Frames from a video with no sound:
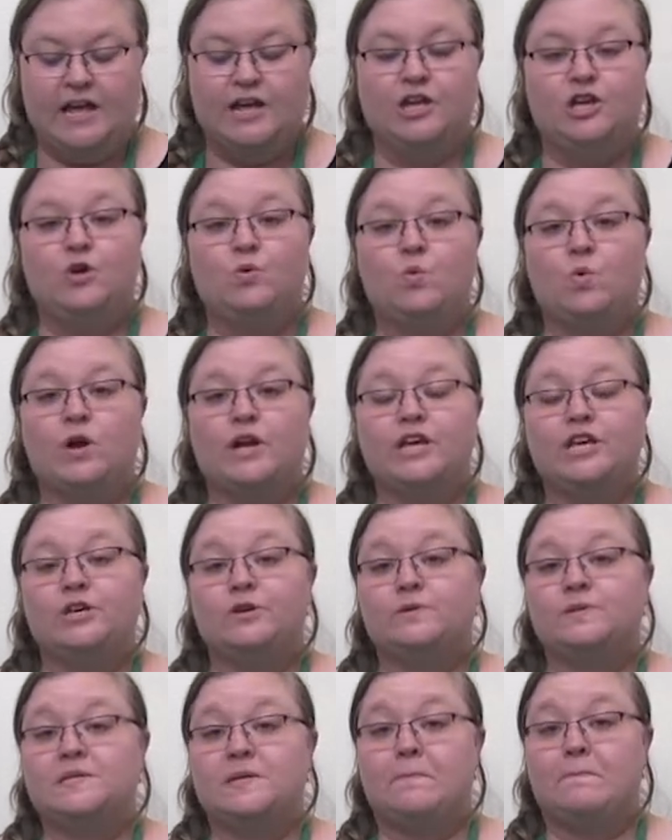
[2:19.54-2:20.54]
You want to
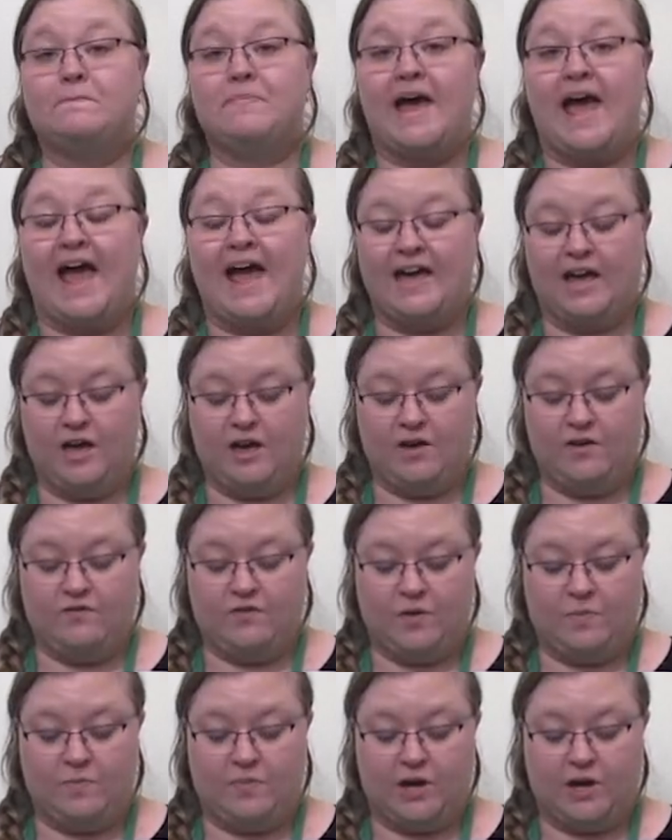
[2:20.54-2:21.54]
use the back
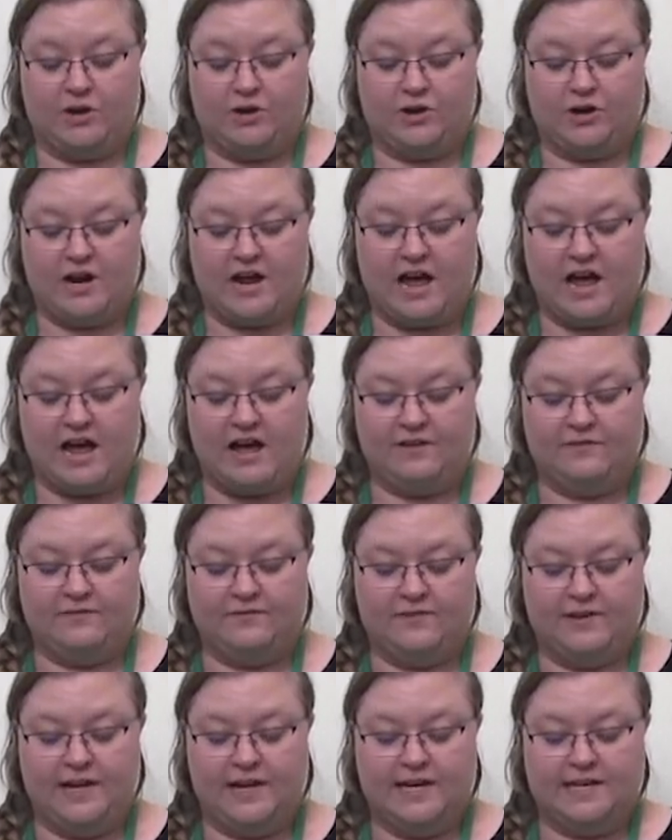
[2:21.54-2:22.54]
of a butter
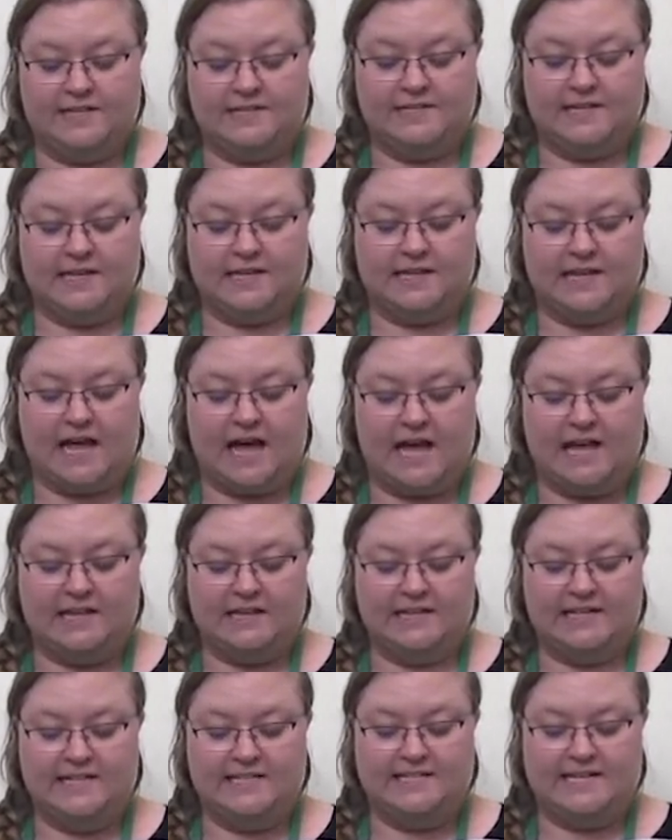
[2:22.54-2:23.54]
knife to
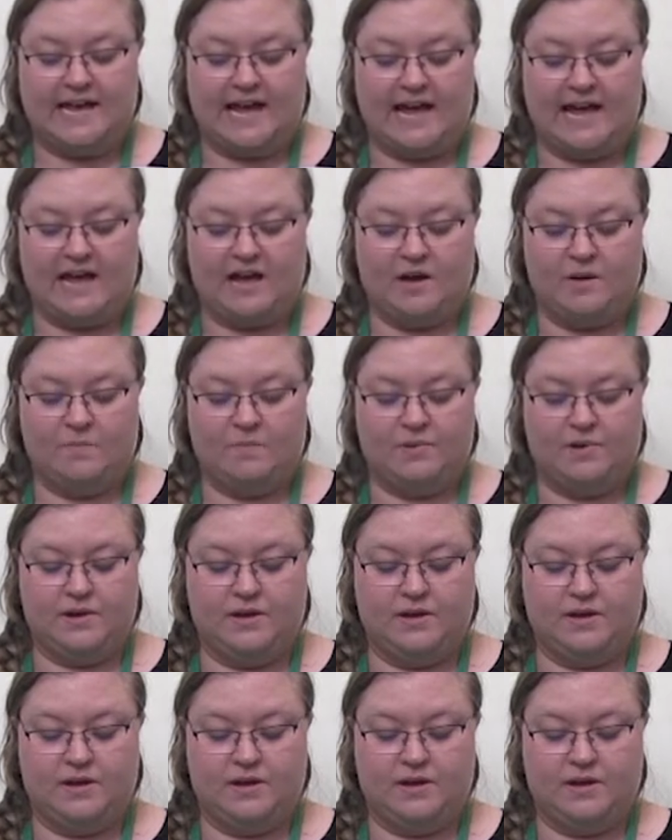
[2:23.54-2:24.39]
lightly tap